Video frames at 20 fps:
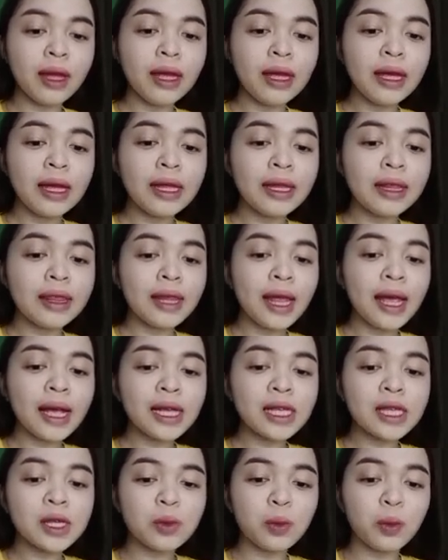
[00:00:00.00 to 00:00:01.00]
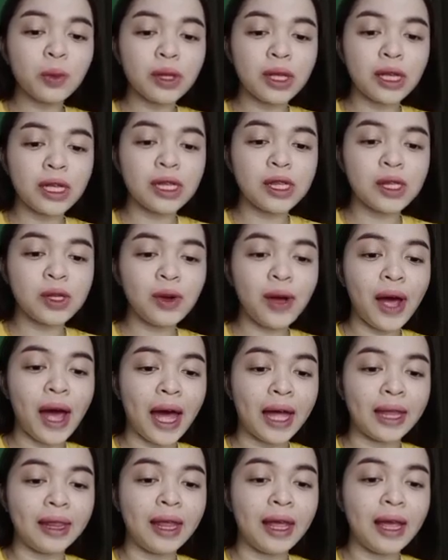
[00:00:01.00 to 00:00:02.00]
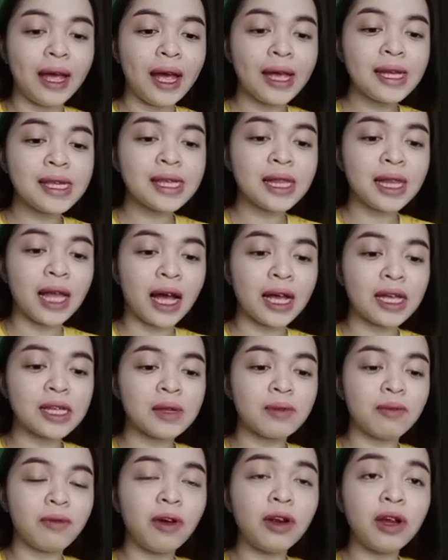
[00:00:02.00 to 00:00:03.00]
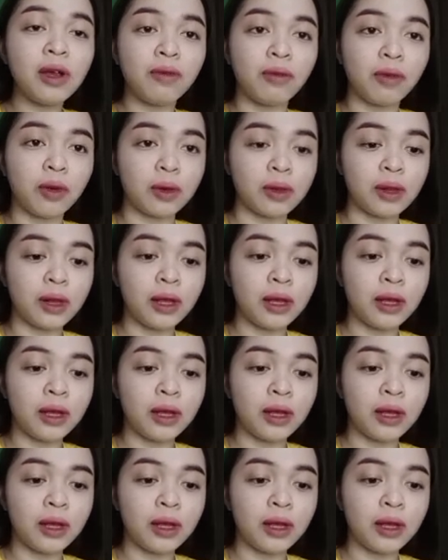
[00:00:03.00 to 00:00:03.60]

Next, we need to add a slacks variable